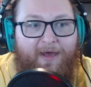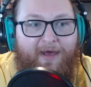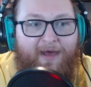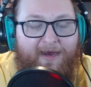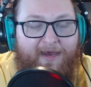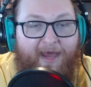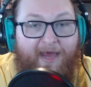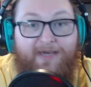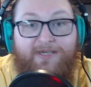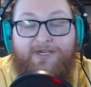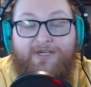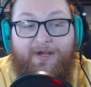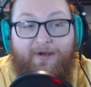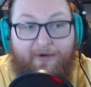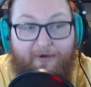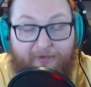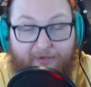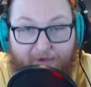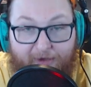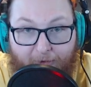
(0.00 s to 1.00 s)
Cash
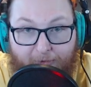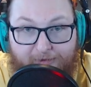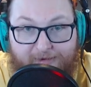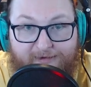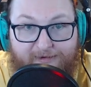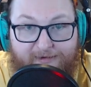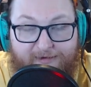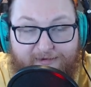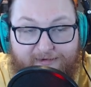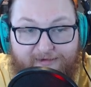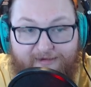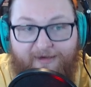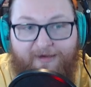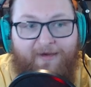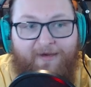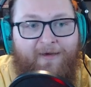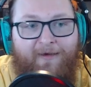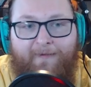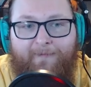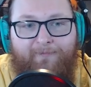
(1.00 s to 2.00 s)
Tier Theosis,
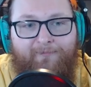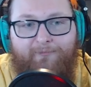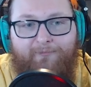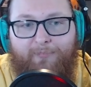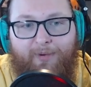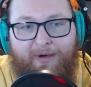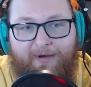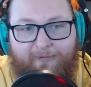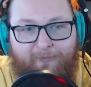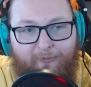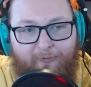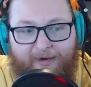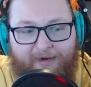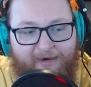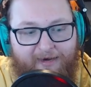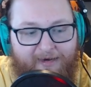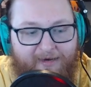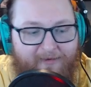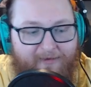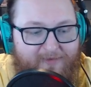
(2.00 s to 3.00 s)
but
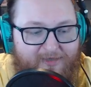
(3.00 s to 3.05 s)
we